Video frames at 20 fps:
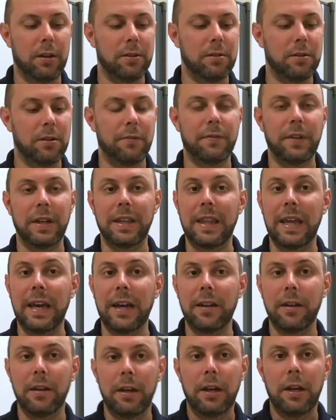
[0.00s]
stuff like
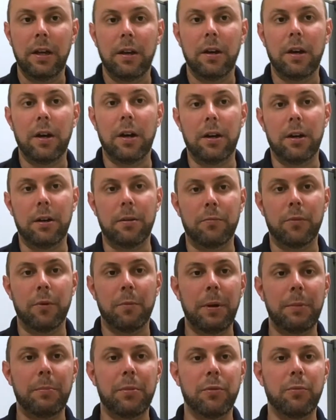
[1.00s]
that.
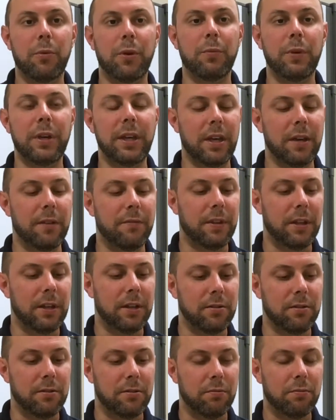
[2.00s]
Remember, when we give
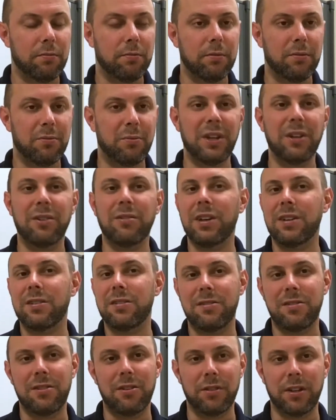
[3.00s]
this, we don't
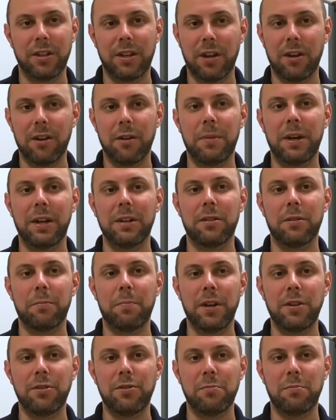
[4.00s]
necessarily care about the
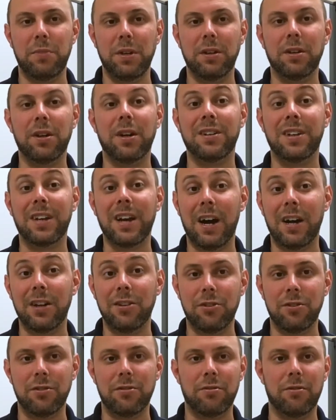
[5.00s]
patient being
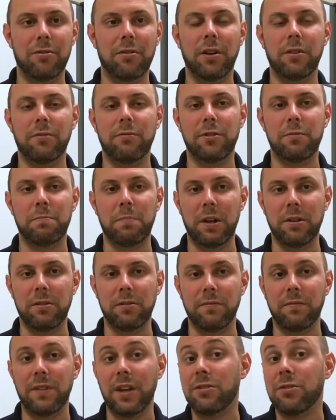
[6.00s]
unconscious or
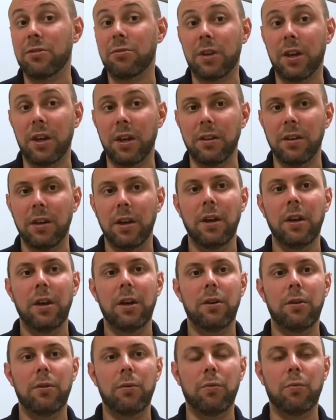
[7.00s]
unresponsive. That's okay.
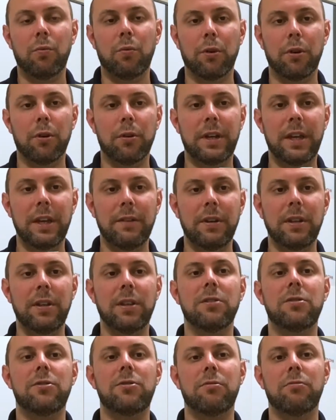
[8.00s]
We're giving
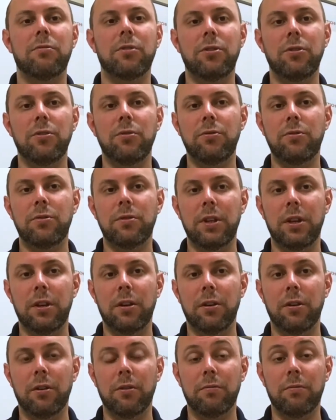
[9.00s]
this to reduce
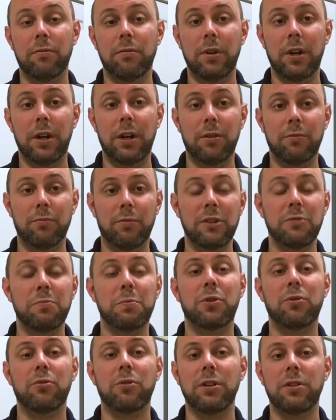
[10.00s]
their
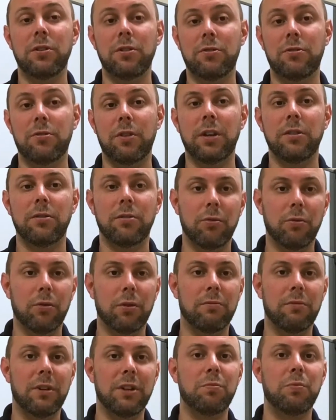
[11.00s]
respiratory distress
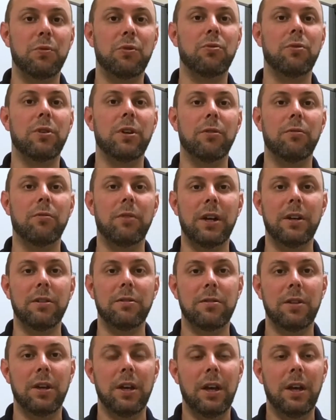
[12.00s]
or respiratory
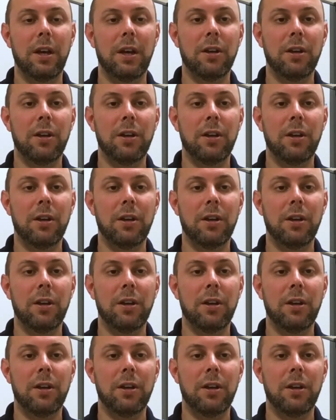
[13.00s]
arrest